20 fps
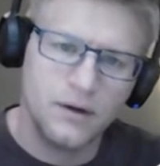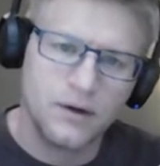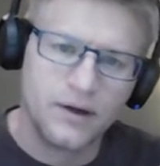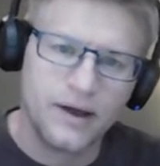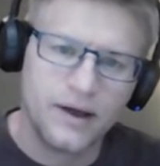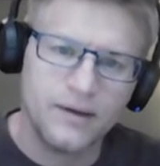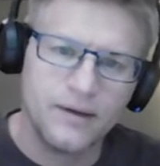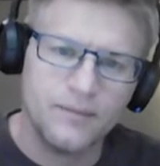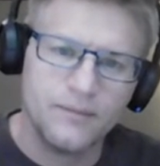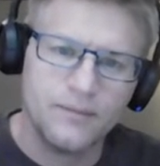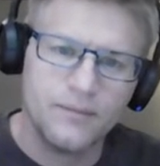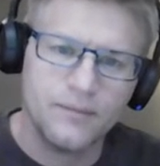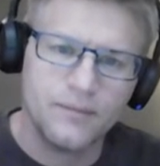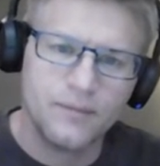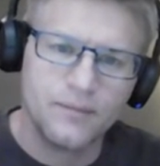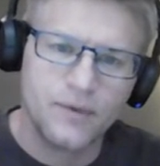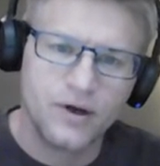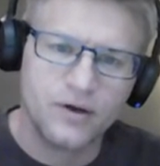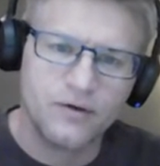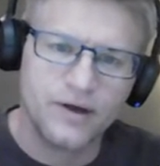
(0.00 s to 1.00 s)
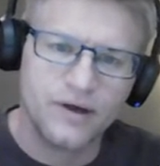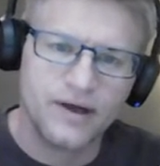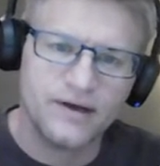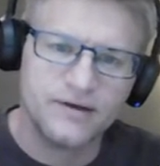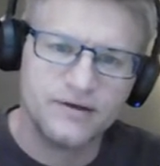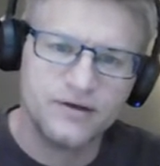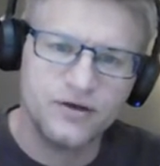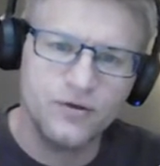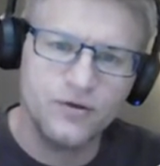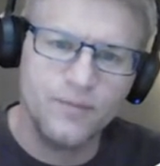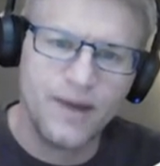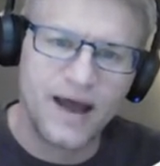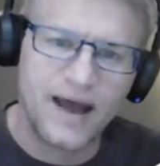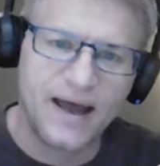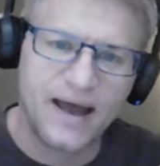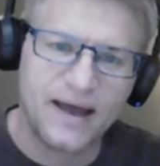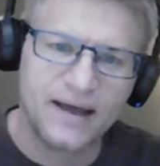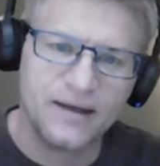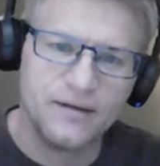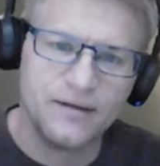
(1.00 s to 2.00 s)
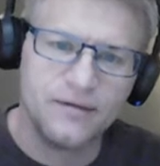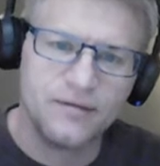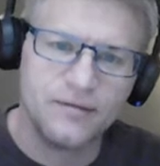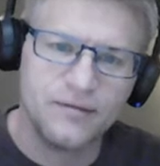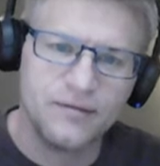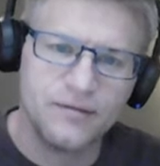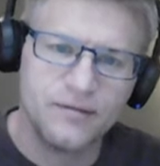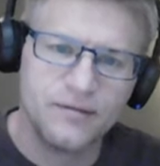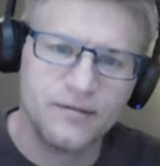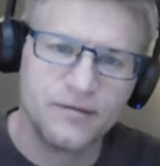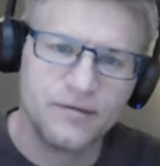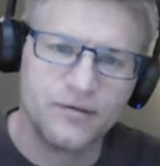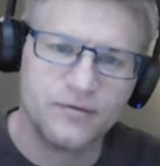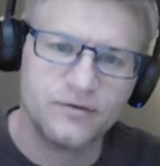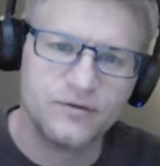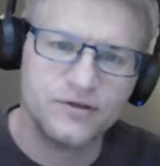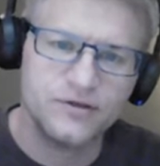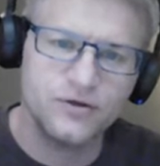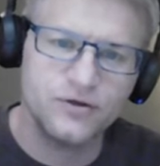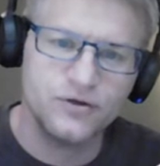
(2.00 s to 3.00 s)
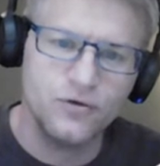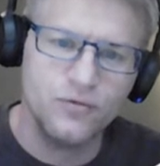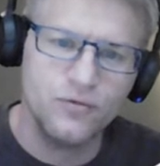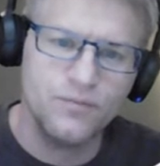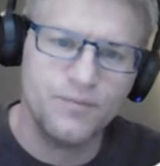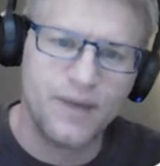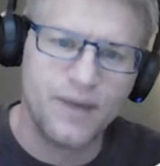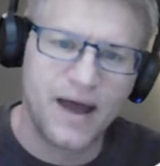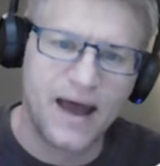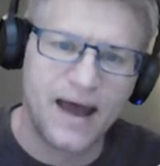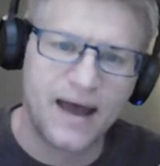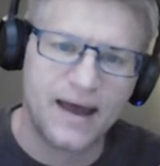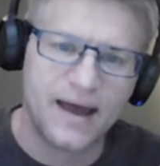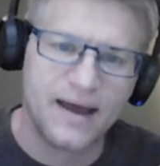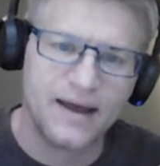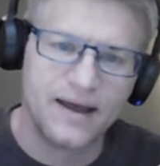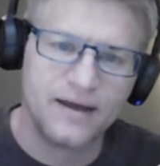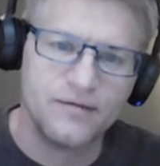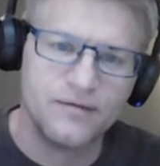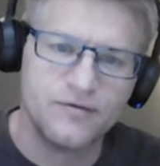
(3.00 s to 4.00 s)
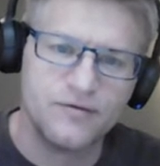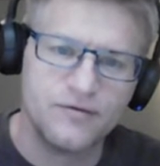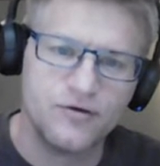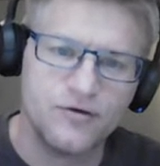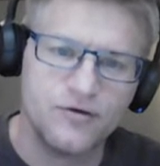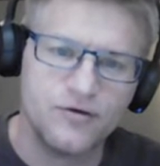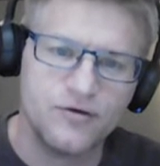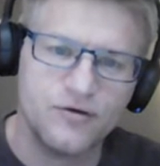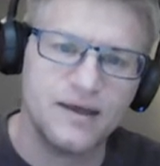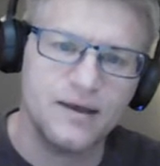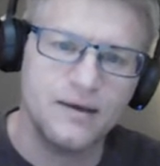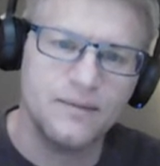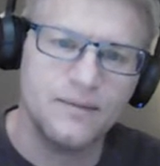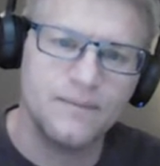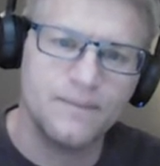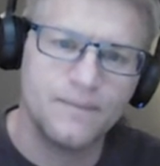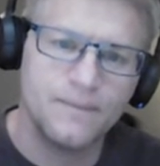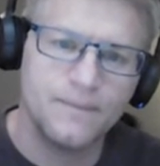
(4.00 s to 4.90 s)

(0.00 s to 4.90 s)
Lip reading: Okay, I'm going to write 2 bags. So 2 bags, 2B,